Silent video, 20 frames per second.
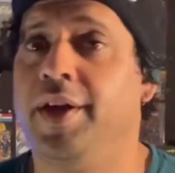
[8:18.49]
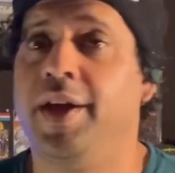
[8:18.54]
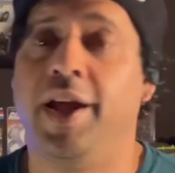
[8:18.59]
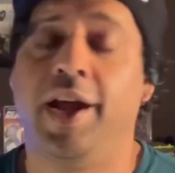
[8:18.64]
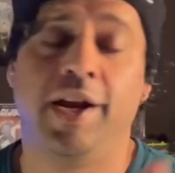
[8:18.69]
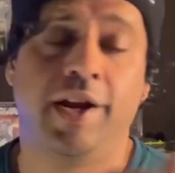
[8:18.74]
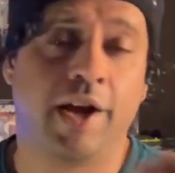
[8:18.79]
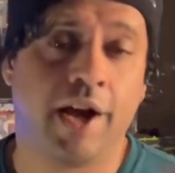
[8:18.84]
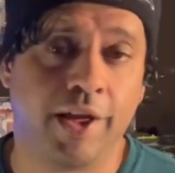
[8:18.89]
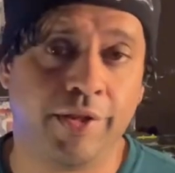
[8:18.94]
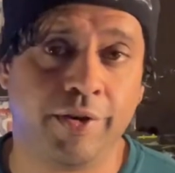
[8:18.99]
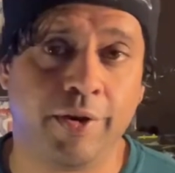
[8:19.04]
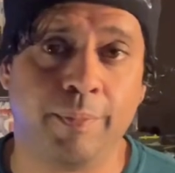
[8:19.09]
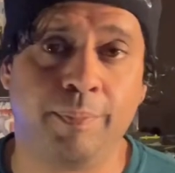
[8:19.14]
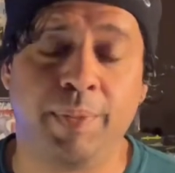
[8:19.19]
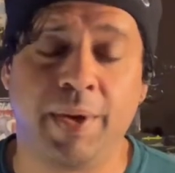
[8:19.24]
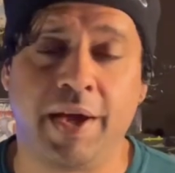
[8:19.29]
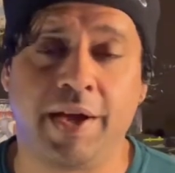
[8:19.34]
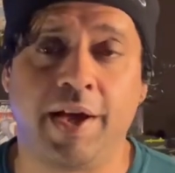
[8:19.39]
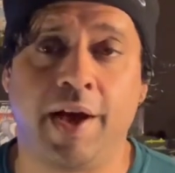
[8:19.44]
in other
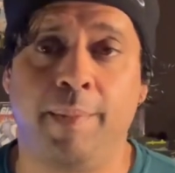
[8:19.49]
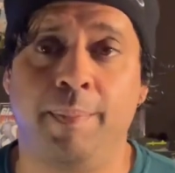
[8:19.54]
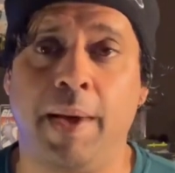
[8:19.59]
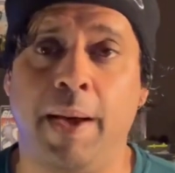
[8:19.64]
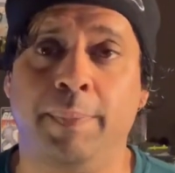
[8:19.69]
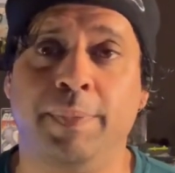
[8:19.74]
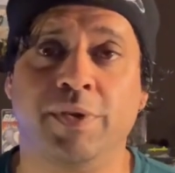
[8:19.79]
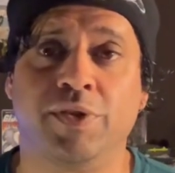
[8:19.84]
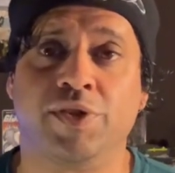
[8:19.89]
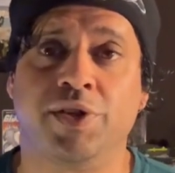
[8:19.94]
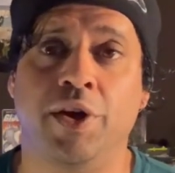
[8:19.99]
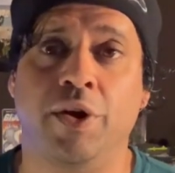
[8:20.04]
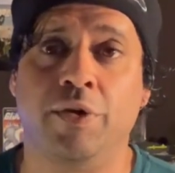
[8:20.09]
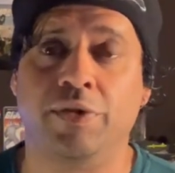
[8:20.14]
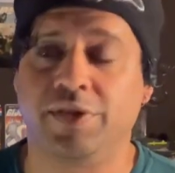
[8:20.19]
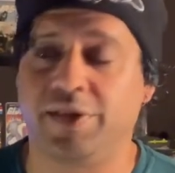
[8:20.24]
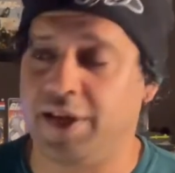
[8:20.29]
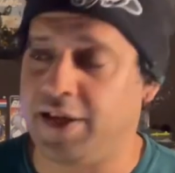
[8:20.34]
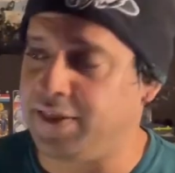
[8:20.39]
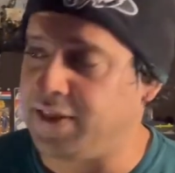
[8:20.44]
pickup
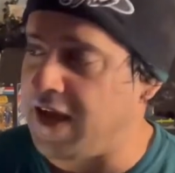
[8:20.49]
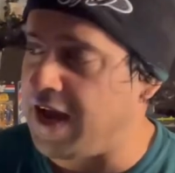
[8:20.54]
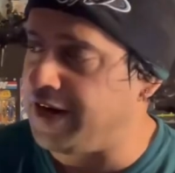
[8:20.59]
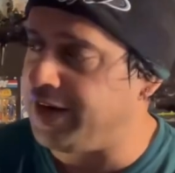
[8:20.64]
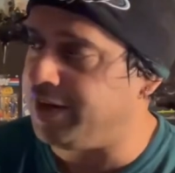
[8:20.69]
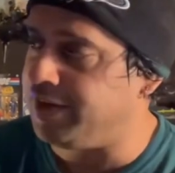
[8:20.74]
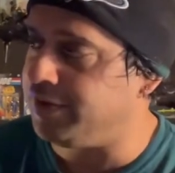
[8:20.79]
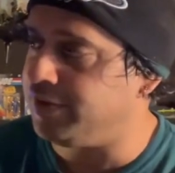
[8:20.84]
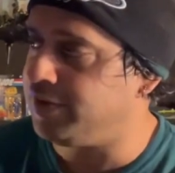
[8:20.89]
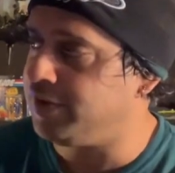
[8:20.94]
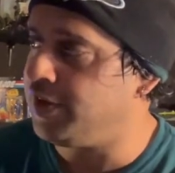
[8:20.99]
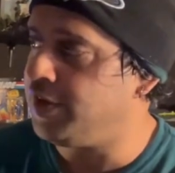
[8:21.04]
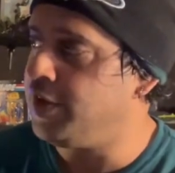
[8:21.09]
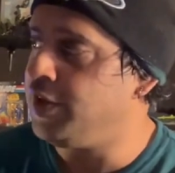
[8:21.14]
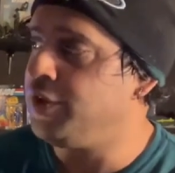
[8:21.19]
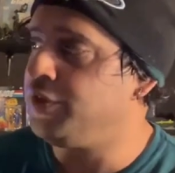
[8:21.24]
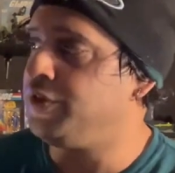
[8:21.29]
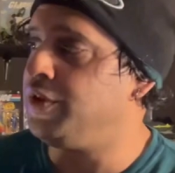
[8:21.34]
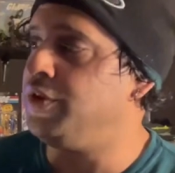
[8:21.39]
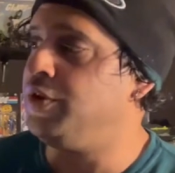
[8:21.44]
episodes, and that is
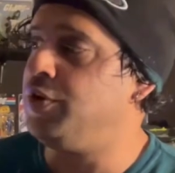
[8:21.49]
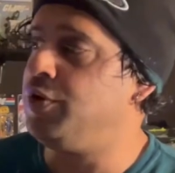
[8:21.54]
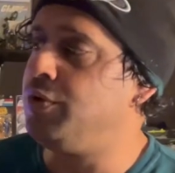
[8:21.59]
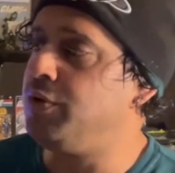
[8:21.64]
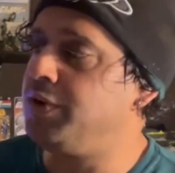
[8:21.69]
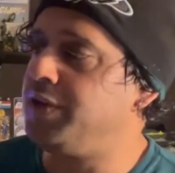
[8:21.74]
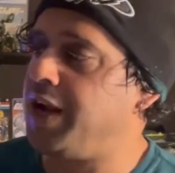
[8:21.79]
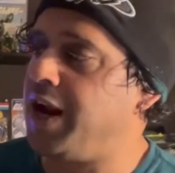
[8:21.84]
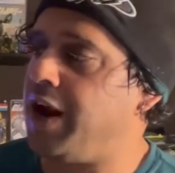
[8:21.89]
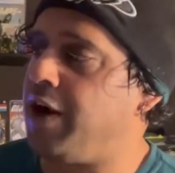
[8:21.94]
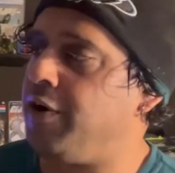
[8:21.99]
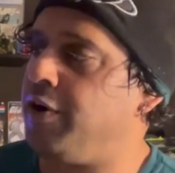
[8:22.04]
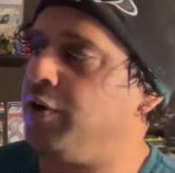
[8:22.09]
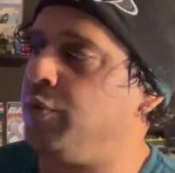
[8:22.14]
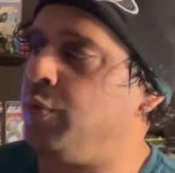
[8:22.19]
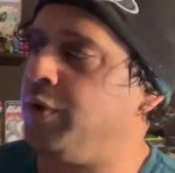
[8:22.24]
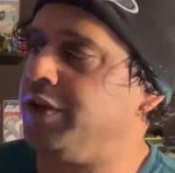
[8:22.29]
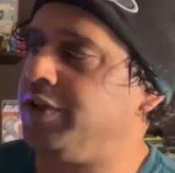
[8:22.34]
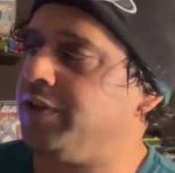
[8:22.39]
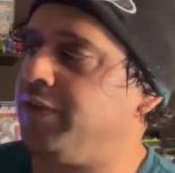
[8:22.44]
the new Tarot
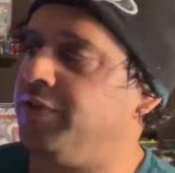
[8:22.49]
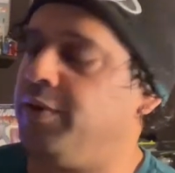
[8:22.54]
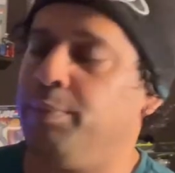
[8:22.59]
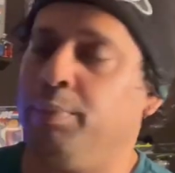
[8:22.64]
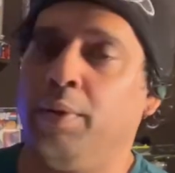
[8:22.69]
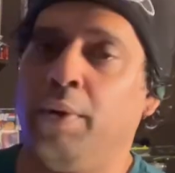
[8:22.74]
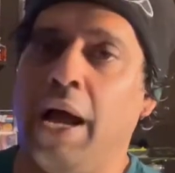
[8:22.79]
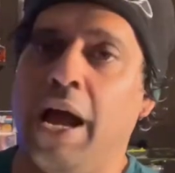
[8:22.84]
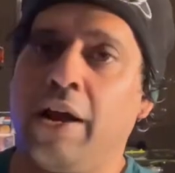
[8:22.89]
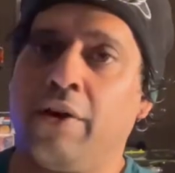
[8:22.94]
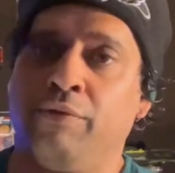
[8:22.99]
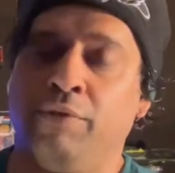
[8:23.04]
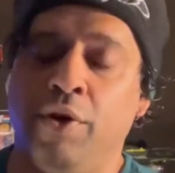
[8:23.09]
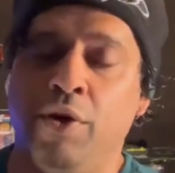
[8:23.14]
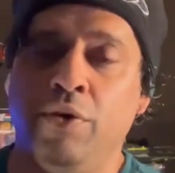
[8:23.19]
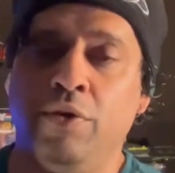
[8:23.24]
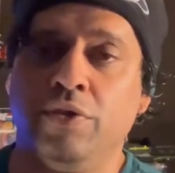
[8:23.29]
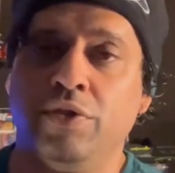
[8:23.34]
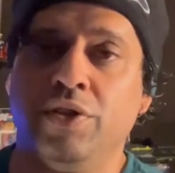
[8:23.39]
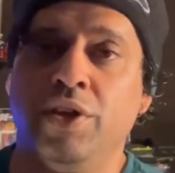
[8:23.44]
Witch of the Black
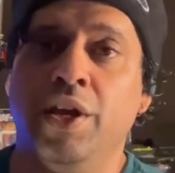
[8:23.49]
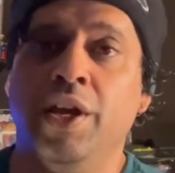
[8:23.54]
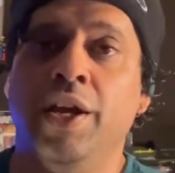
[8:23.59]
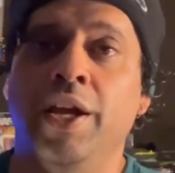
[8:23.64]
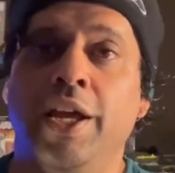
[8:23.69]
Rose,